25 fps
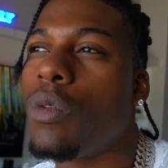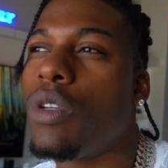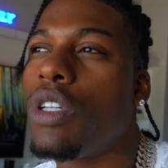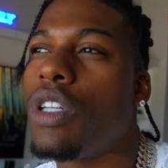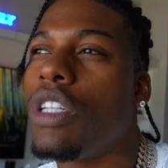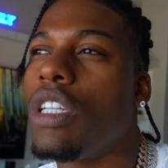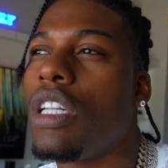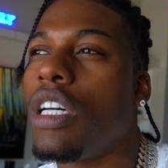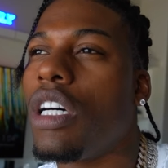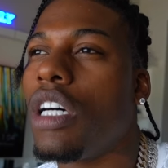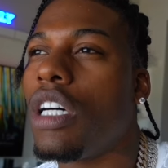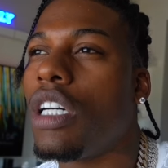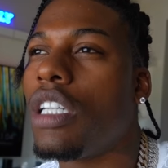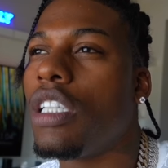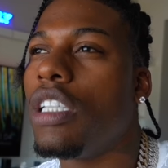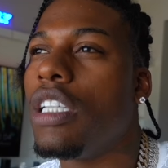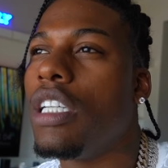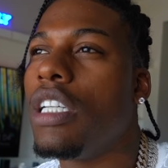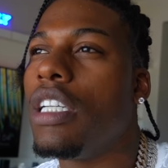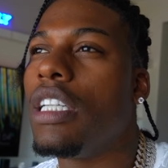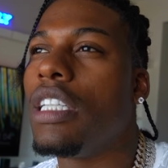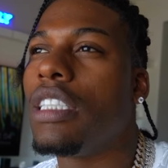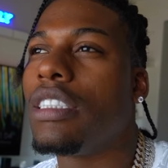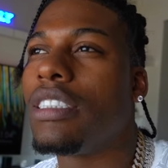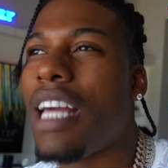will uh,
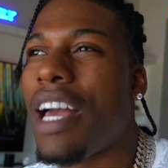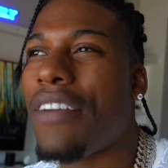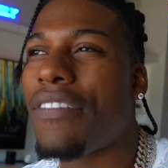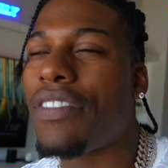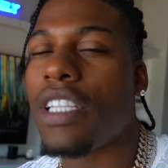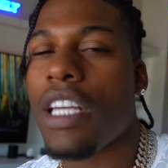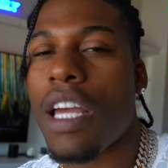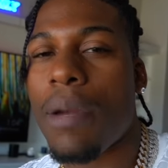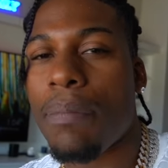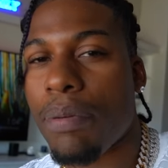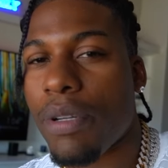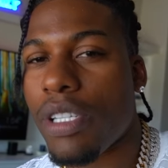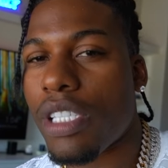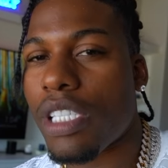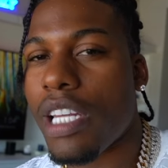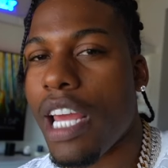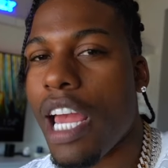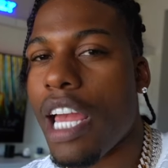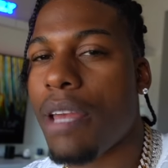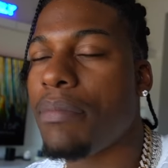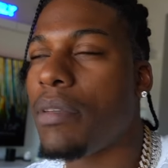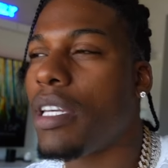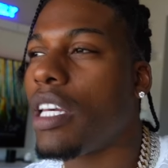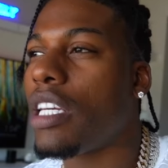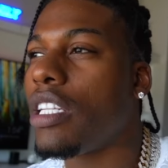definitely
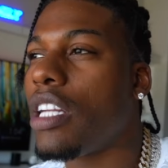appreciate me